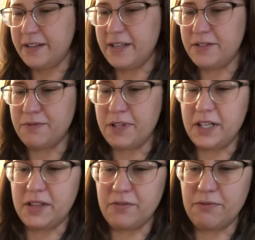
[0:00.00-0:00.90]
He's
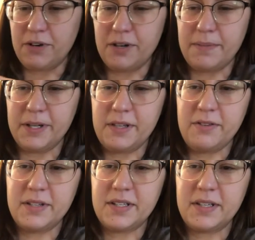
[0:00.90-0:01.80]
really in the raw, but
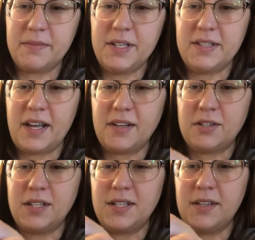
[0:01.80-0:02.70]
you can see him. He's
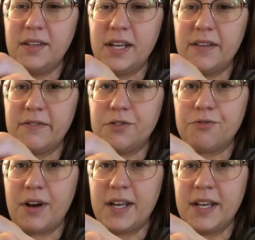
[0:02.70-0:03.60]
actually still not even
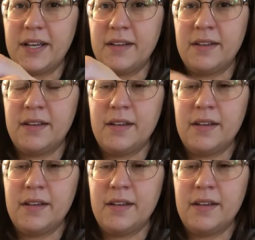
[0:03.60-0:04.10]
dry yet.